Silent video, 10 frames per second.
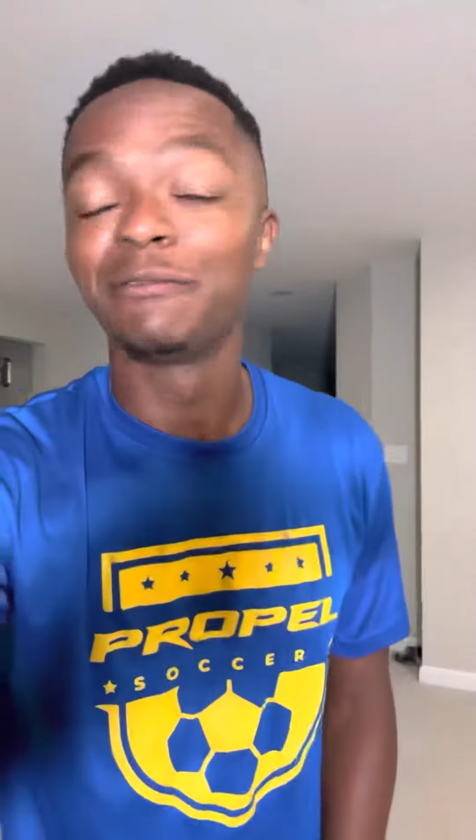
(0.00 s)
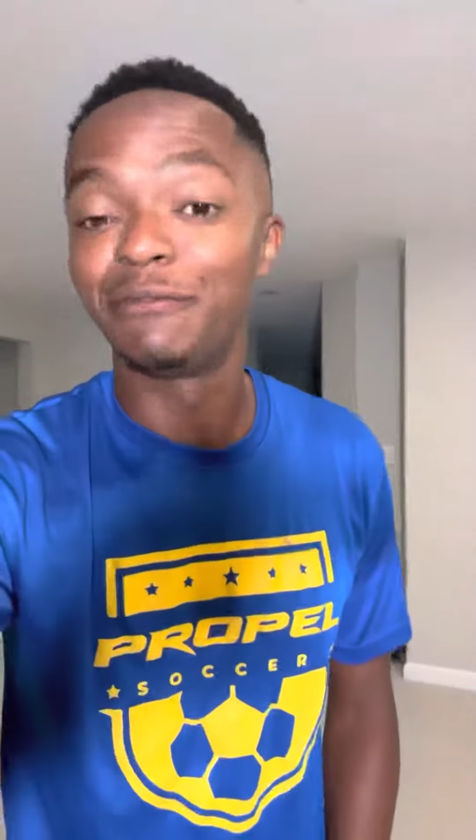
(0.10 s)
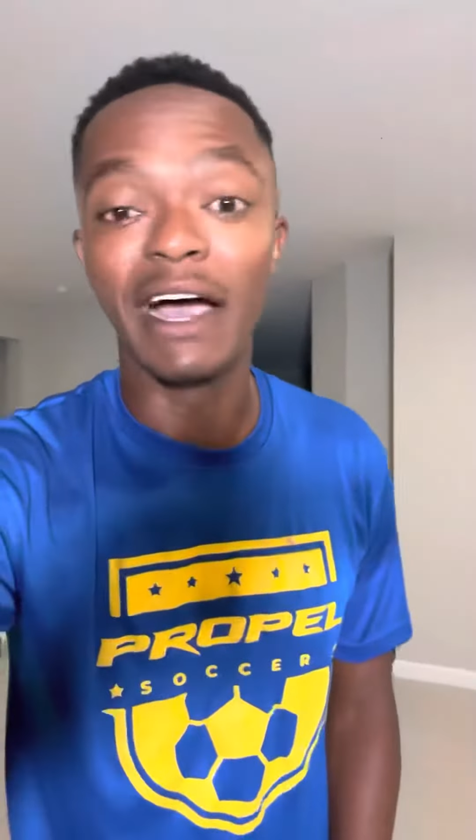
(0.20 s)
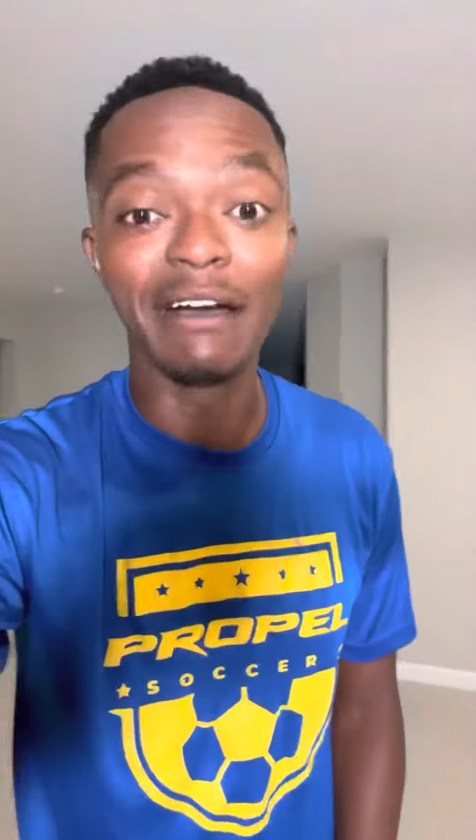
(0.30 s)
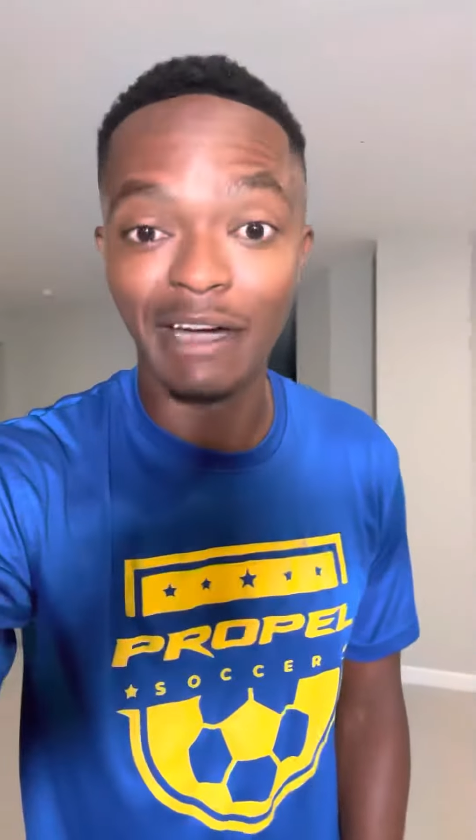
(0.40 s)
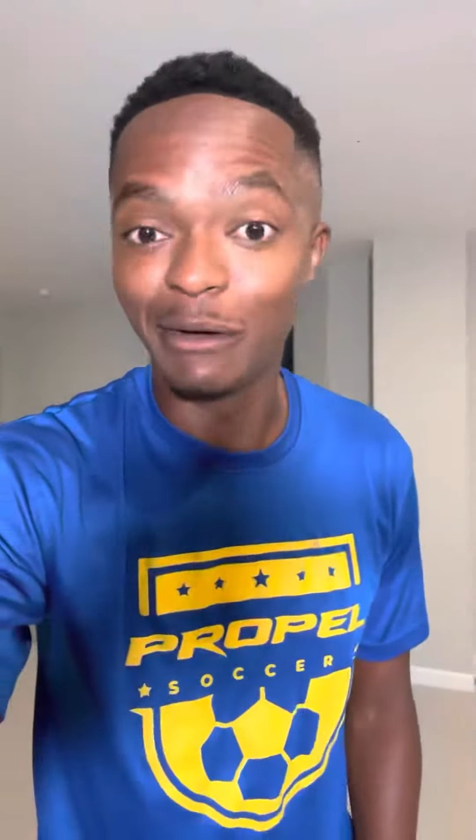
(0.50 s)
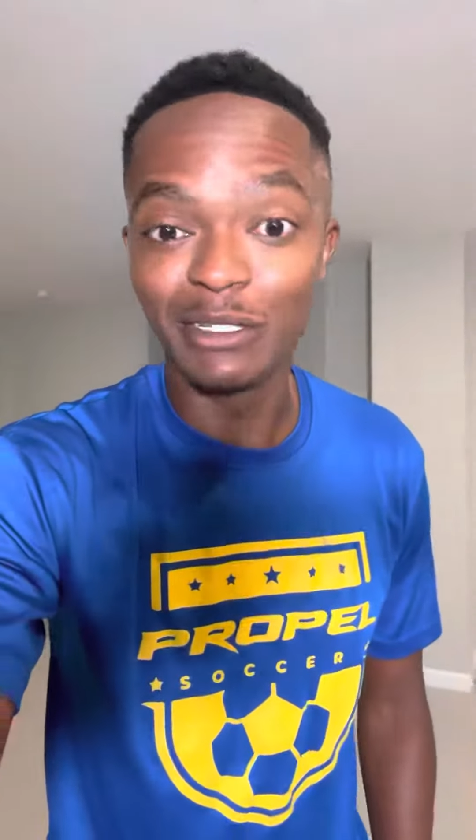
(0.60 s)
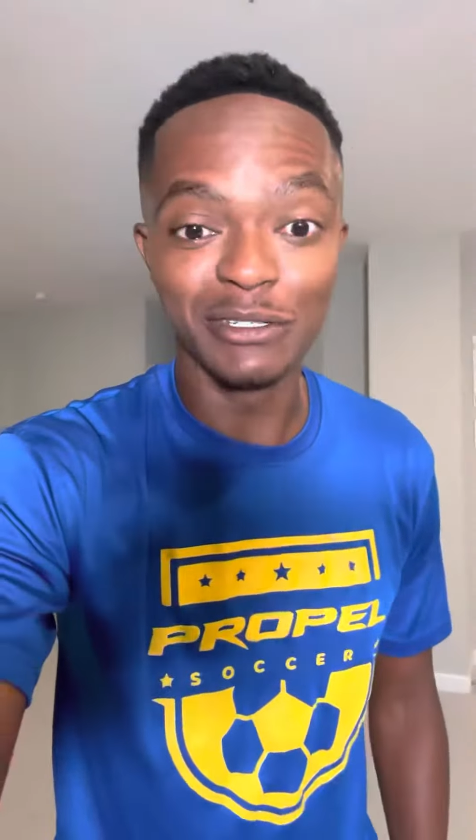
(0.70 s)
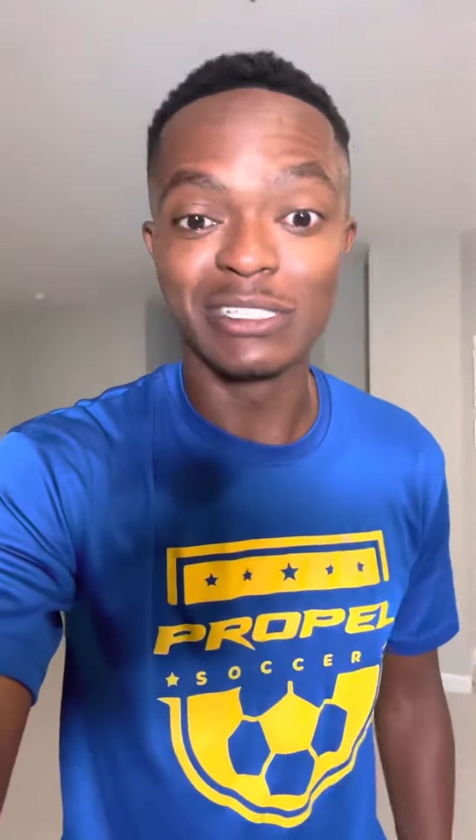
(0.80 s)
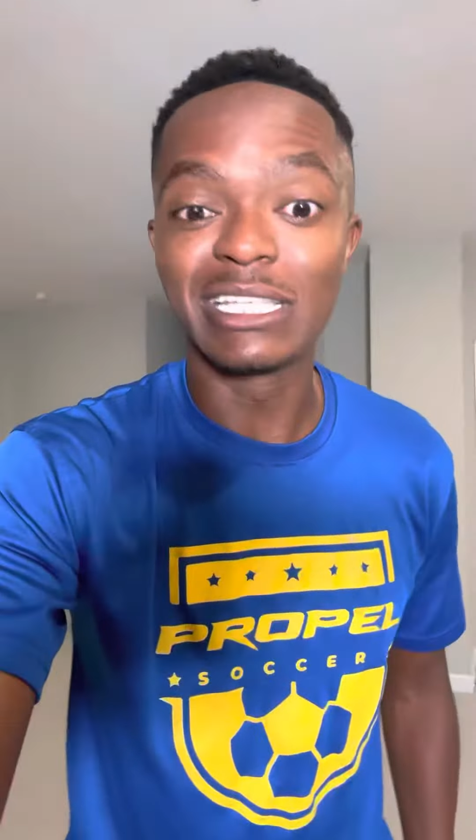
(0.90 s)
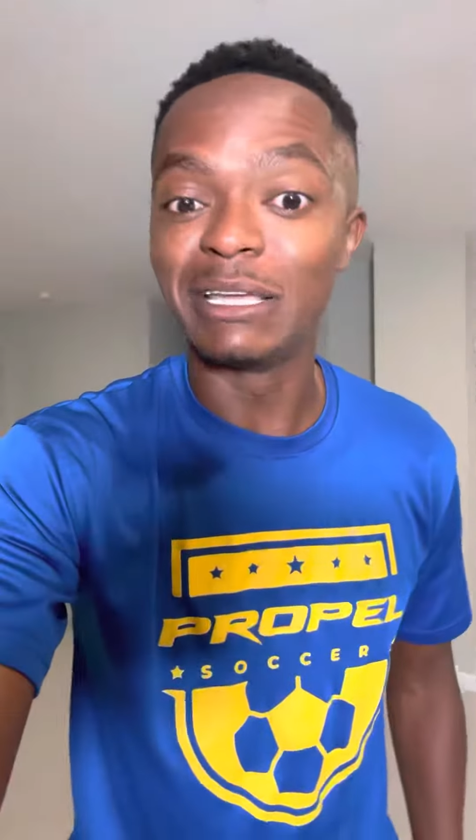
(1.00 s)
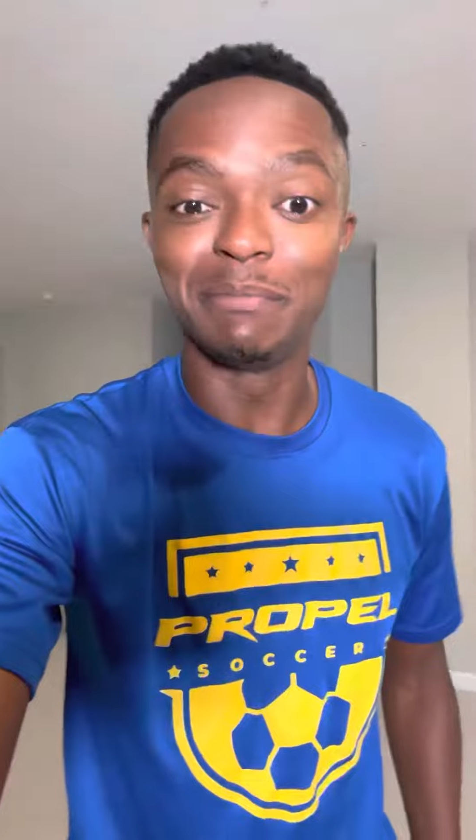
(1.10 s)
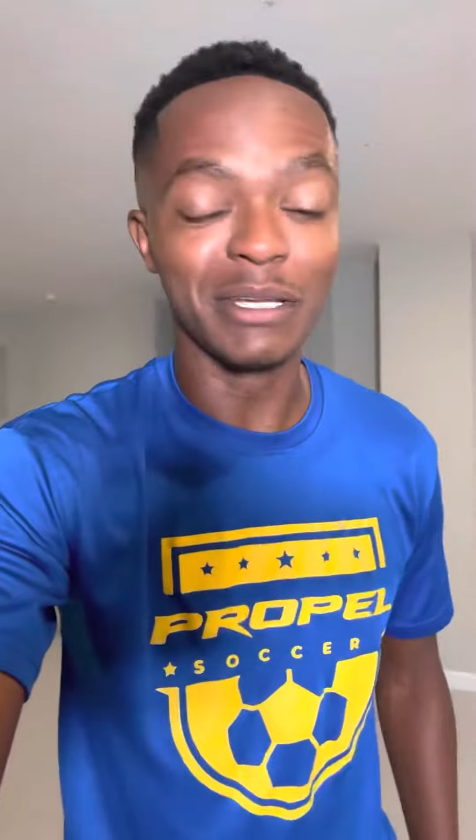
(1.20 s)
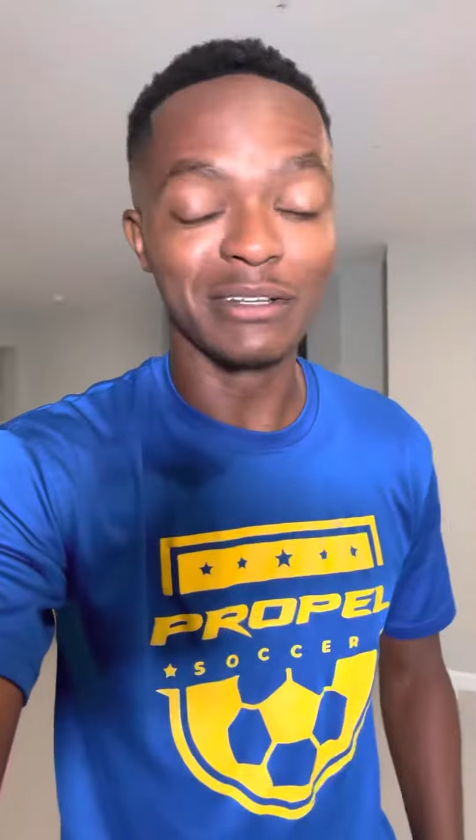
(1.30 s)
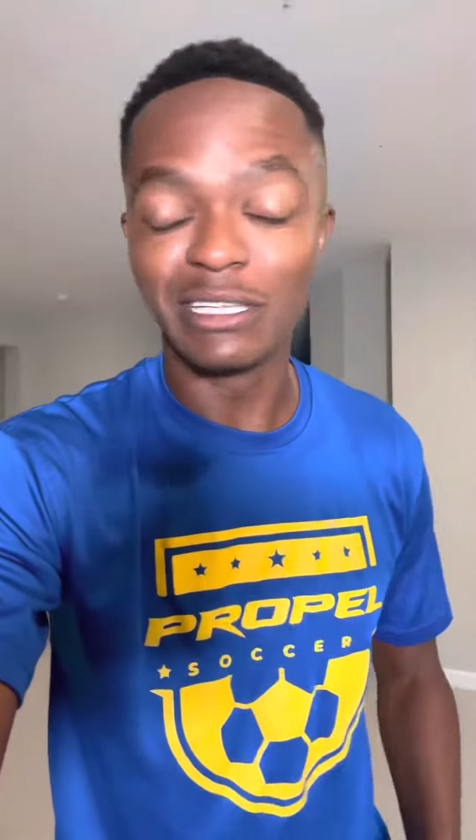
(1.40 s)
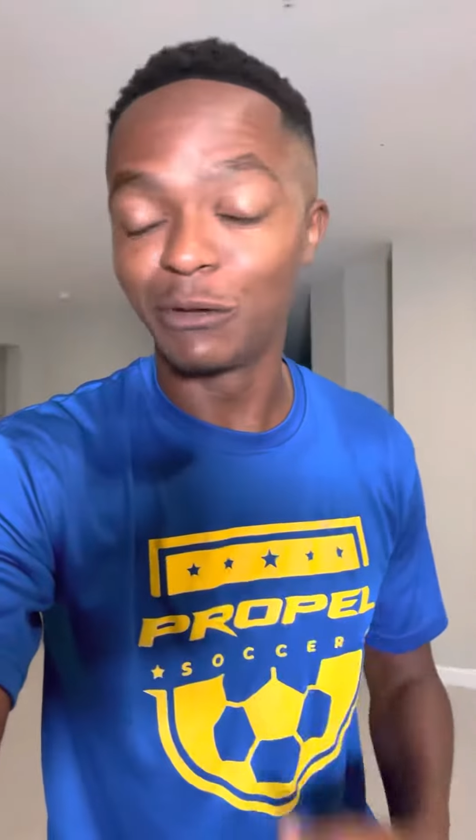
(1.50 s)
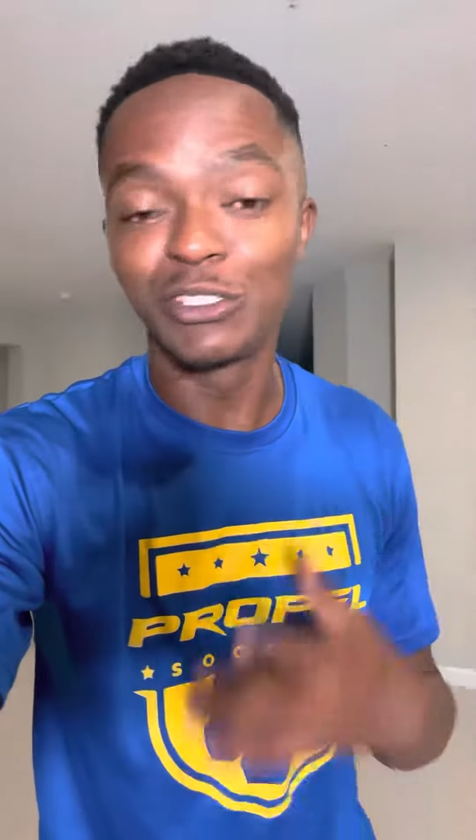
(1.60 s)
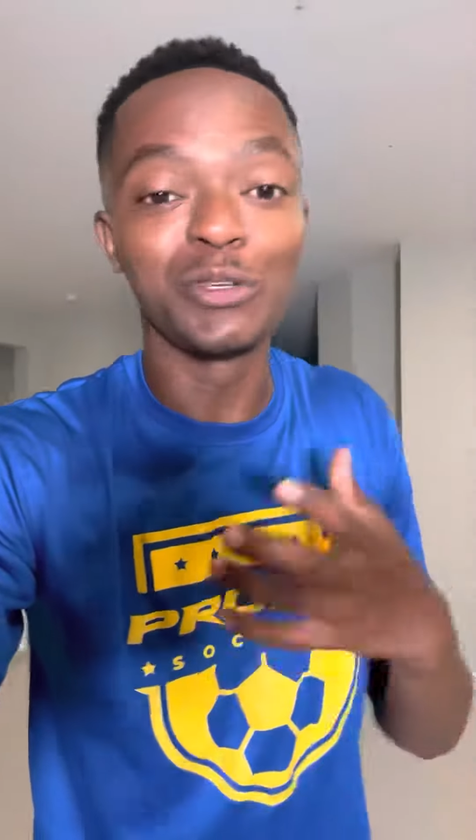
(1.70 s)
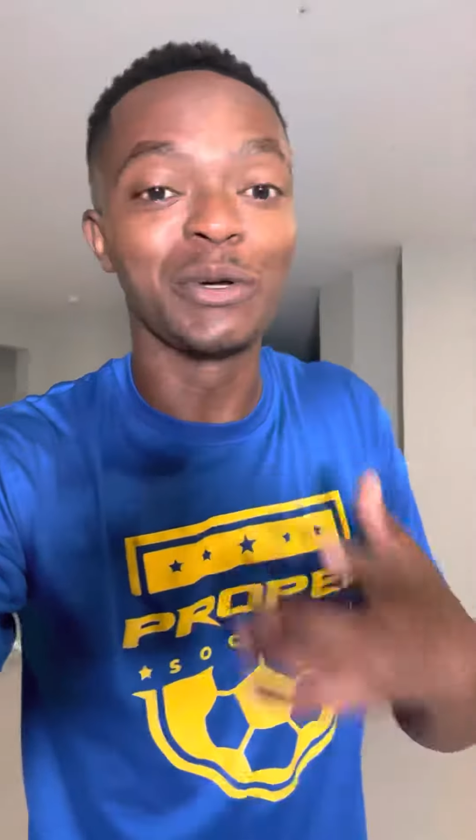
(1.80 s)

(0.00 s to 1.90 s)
5 hours of sleep because I was so